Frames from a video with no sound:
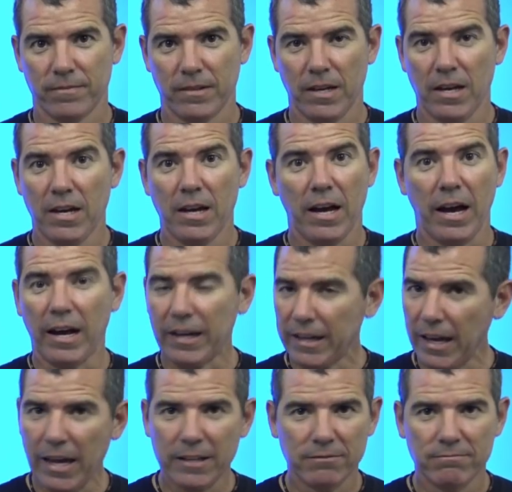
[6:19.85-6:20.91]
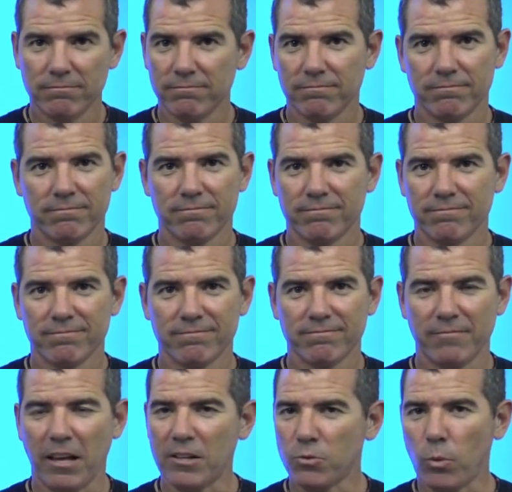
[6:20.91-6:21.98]
And again,
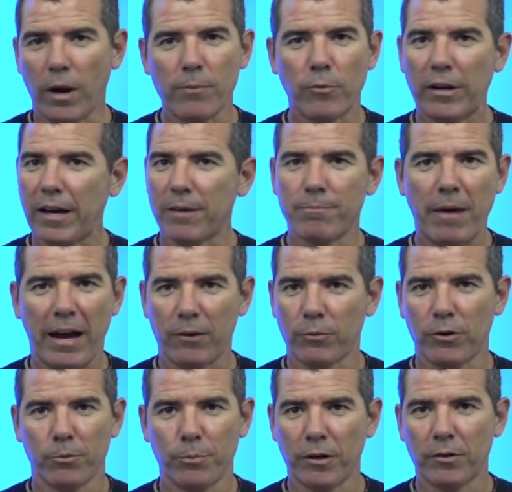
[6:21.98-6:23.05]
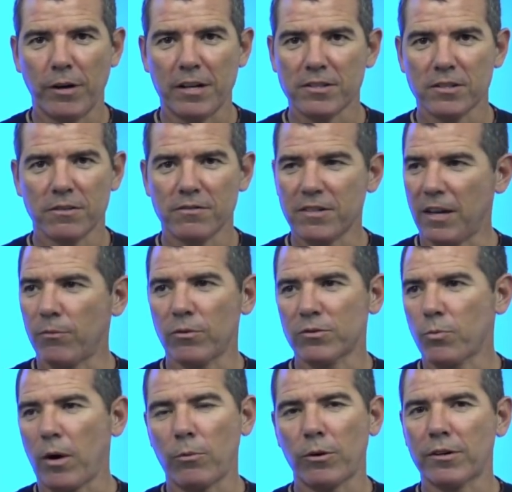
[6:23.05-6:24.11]
it's why we got to back real progressives, and
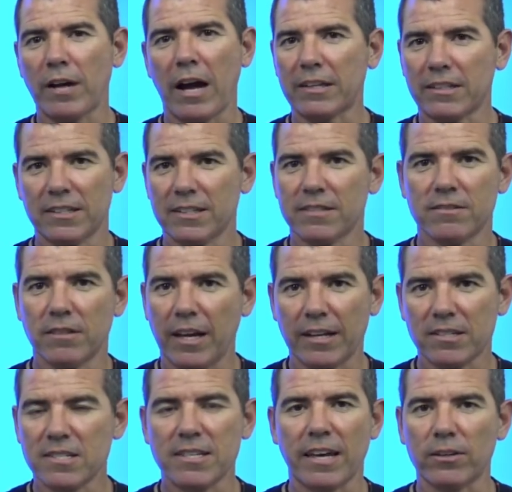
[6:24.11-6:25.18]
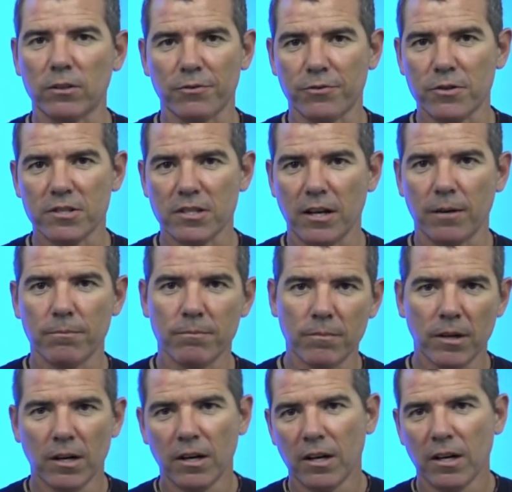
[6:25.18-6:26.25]
it's why we're not going to like settle for
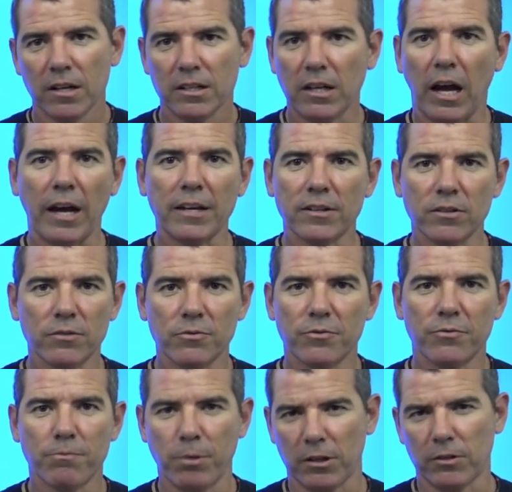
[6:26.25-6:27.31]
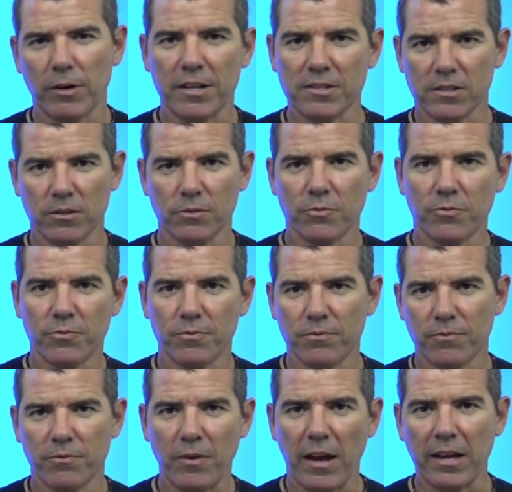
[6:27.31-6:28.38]
some kind of progressive,
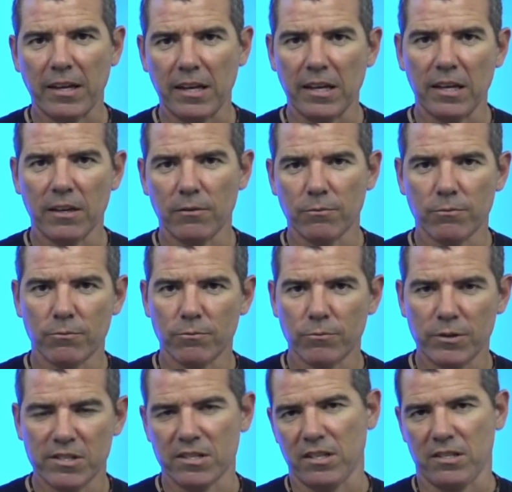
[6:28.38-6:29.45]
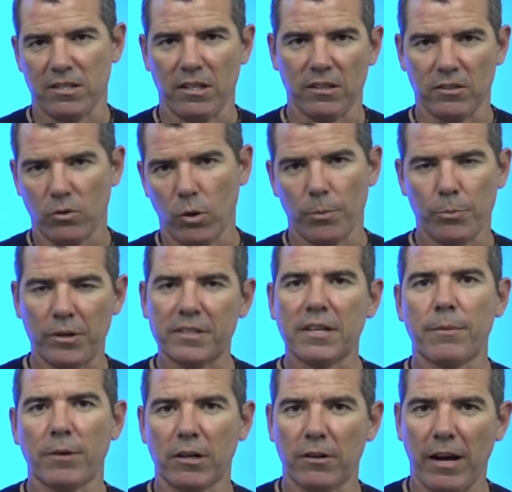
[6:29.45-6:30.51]
fakey, resistant corporate
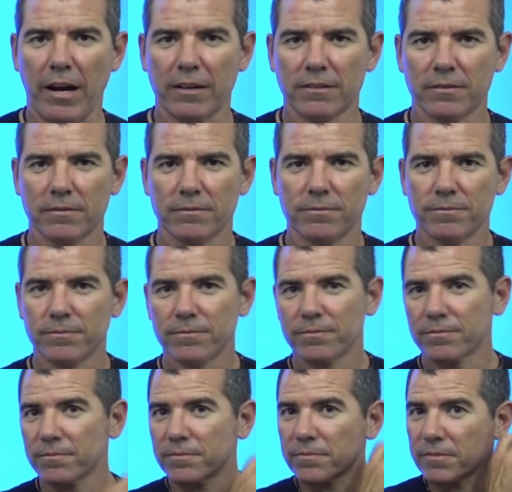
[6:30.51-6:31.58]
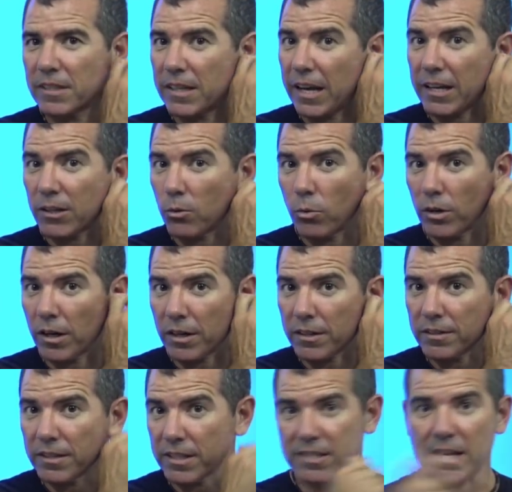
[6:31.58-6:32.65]
Democrat. It ain't going to
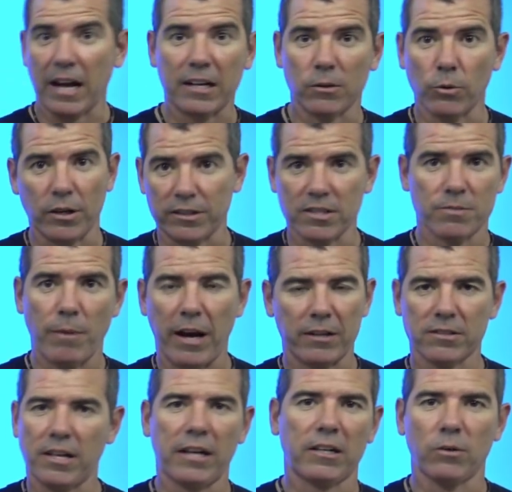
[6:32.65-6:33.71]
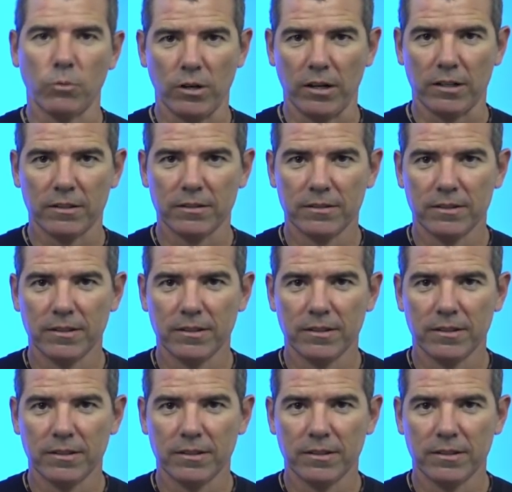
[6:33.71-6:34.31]
work. It's not going to work. This model's not going to work.